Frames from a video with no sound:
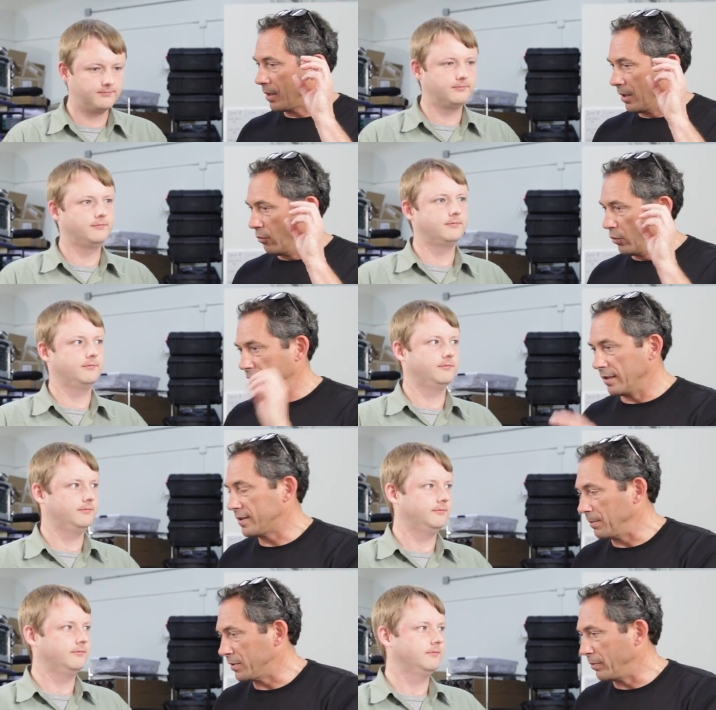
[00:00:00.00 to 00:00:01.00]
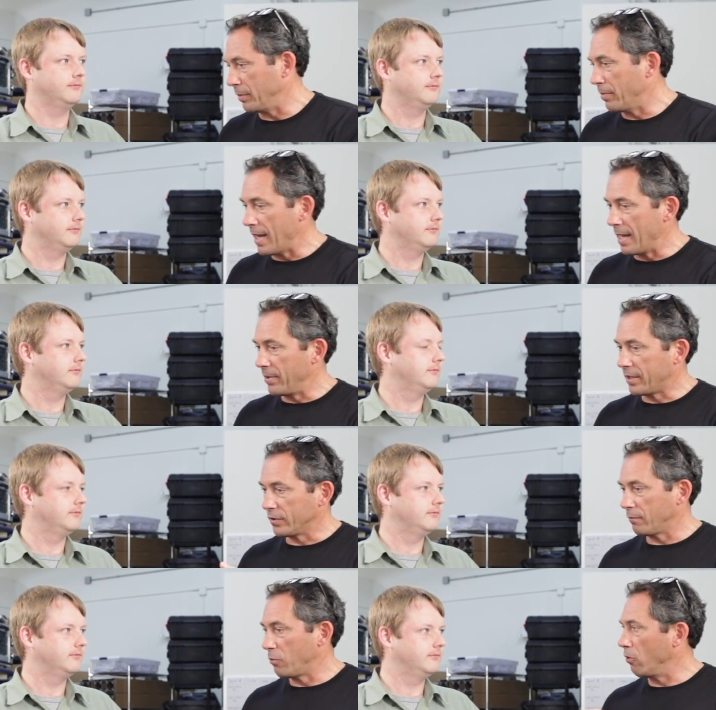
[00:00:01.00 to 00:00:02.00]
Speaker 1: a reading seems to be bad
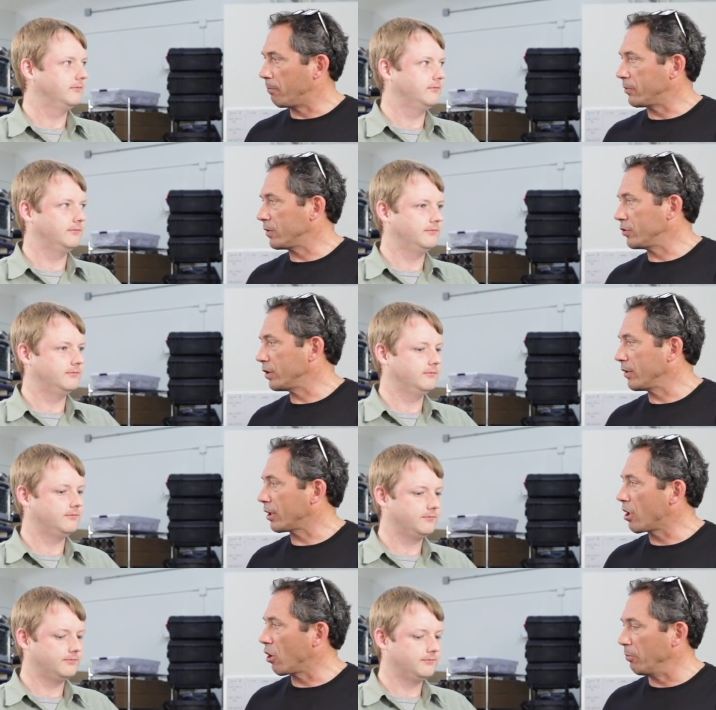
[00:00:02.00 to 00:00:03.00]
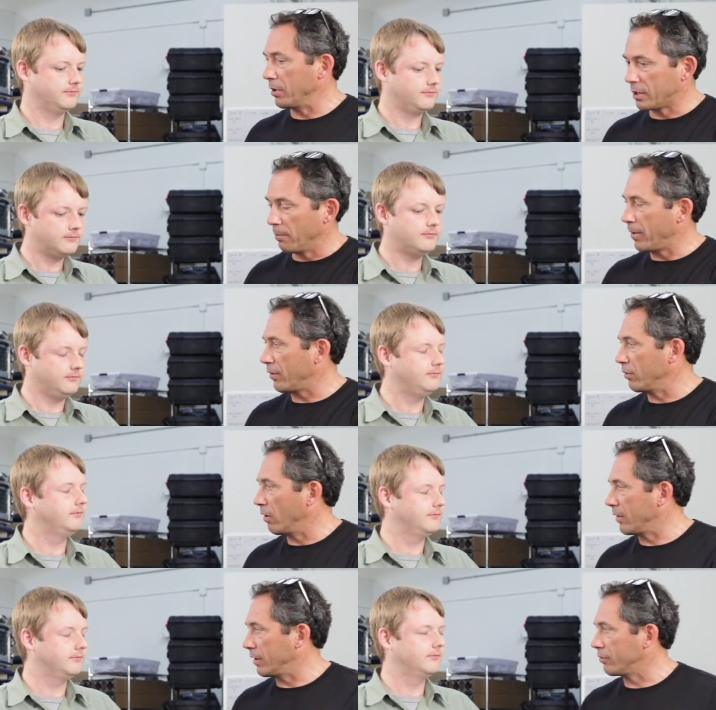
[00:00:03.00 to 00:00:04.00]
because of poor precision on the carbon compared to
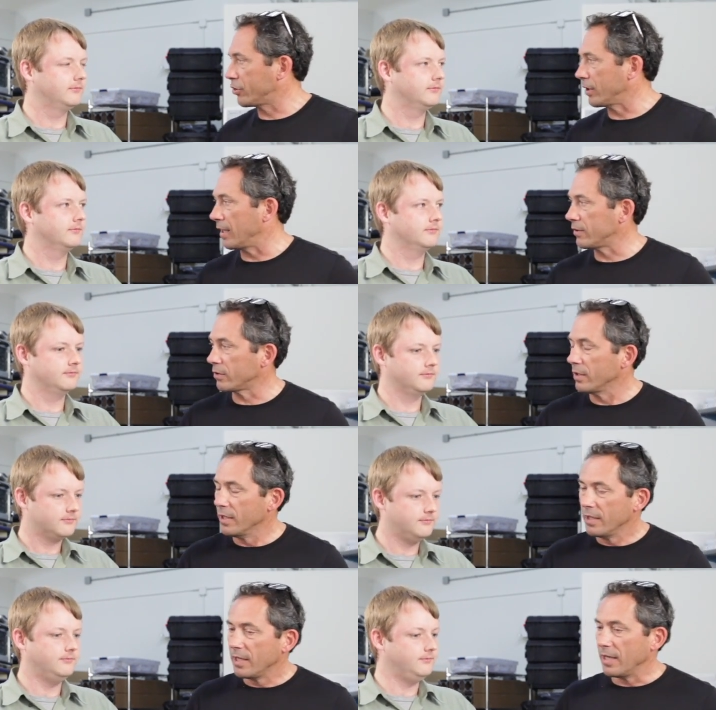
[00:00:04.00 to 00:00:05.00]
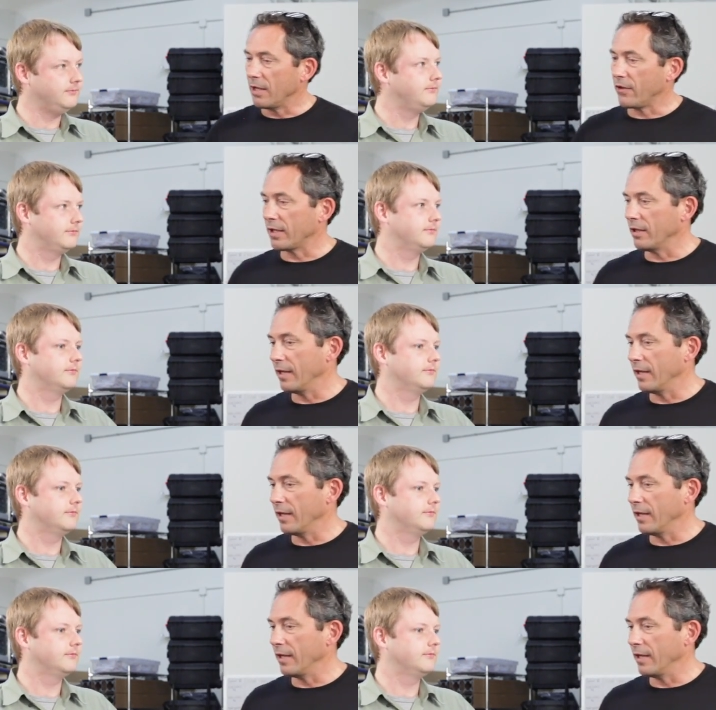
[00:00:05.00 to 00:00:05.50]
all the other shots. Mm -hmm. And I think they